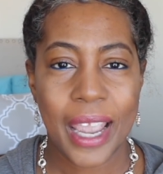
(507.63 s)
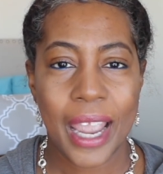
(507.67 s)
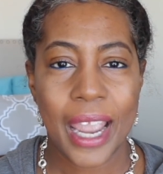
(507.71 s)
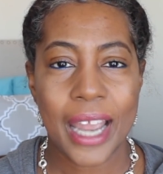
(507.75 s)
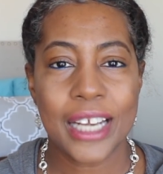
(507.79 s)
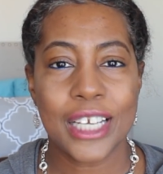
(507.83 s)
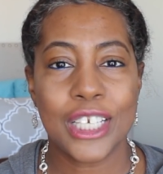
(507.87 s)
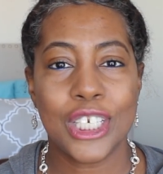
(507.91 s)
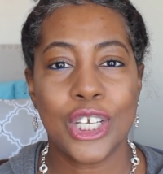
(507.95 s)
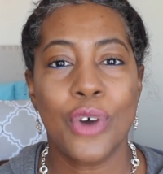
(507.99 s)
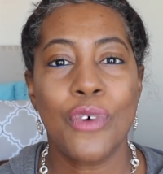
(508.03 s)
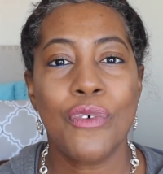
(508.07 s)

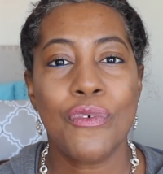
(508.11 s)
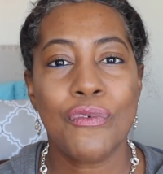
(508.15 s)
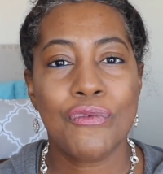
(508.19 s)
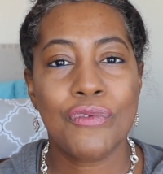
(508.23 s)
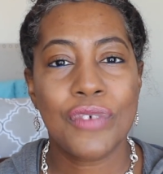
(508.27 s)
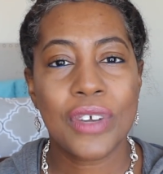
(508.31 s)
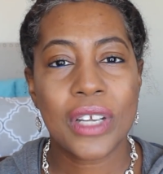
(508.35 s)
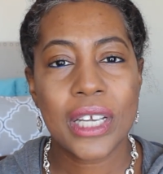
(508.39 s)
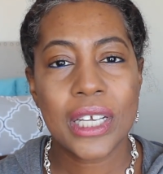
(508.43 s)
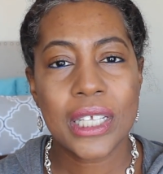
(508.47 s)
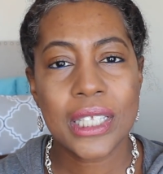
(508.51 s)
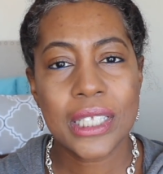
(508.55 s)
And don't
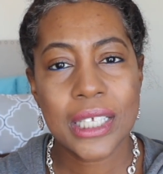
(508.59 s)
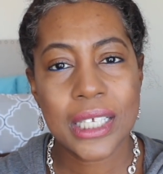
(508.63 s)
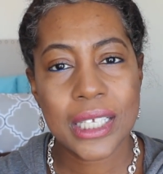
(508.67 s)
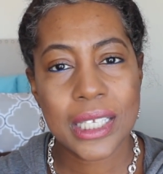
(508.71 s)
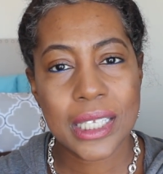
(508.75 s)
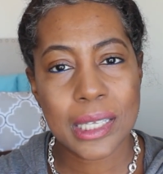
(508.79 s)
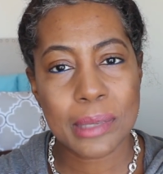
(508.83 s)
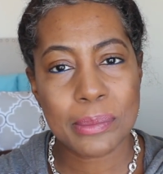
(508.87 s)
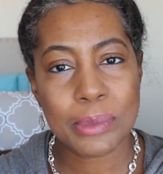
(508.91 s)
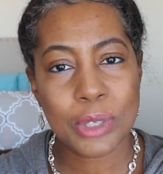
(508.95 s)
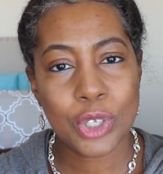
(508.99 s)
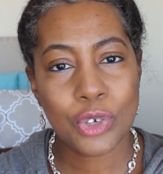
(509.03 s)
forget to
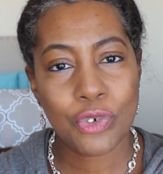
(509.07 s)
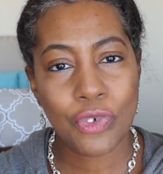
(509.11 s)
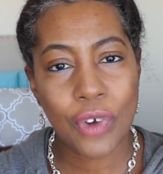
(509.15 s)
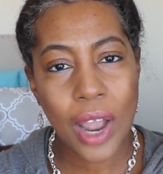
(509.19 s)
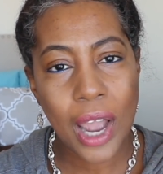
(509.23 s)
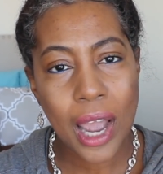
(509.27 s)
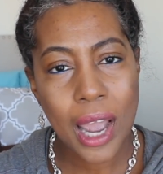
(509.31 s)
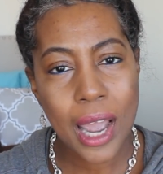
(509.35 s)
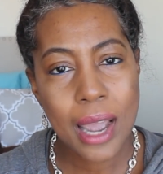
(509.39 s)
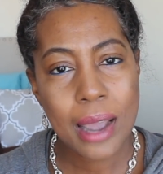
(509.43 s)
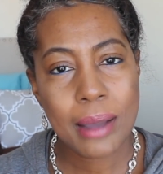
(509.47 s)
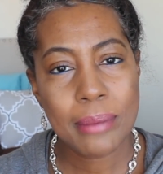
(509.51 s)

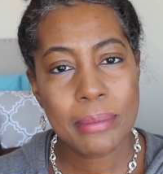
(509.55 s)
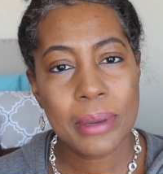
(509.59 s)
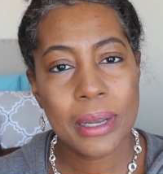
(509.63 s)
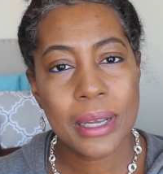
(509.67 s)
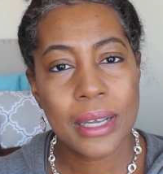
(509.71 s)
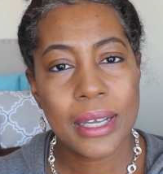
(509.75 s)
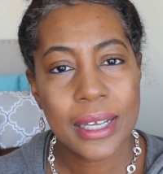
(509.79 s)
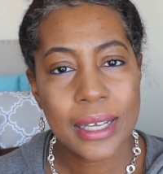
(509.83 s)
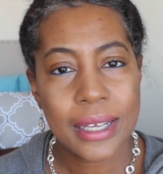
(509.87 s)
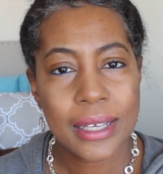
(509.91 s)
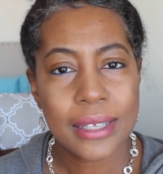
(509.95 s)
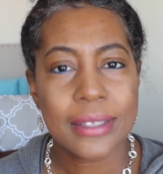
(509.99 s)
subscribe
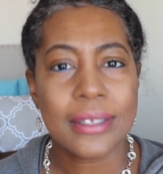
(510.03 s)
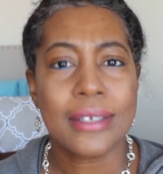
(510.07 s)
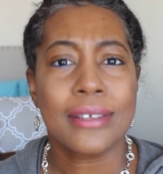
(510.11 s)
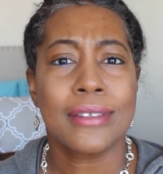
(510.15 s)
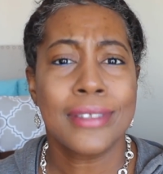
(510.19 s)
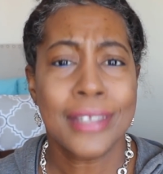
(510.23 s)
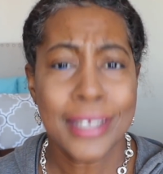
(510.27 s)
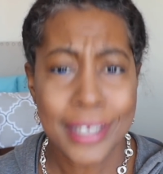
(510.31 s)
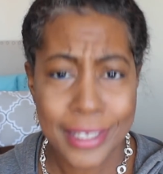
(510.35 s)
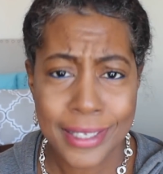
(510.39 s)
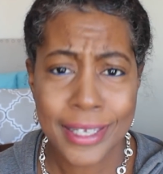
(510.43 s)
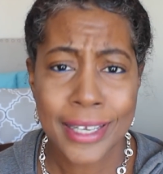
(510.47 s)
to
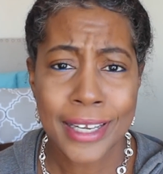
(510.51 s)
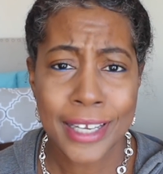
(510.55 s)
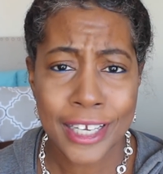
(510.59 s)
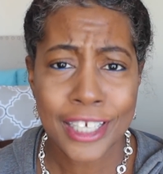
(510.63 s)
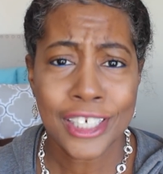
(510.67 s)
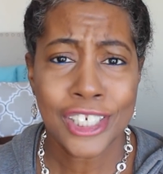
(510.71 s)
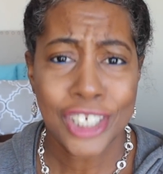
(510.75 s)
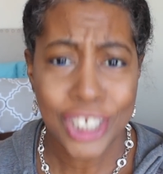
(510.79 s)
this here